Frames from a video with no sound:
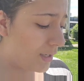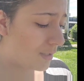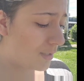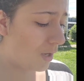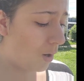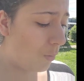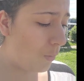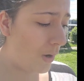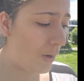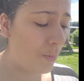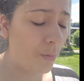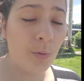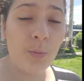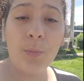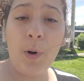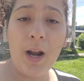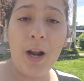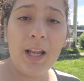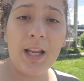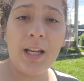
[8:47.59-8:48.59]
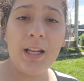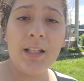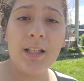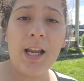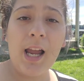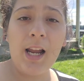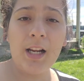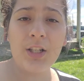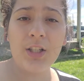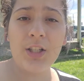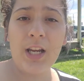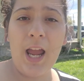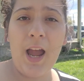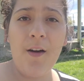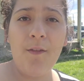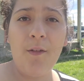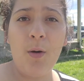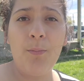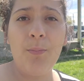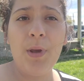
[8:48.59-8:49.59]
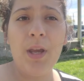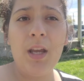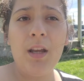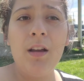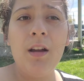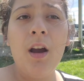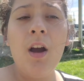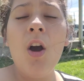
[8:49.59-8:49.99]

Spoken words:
So when we're ready to actually have a big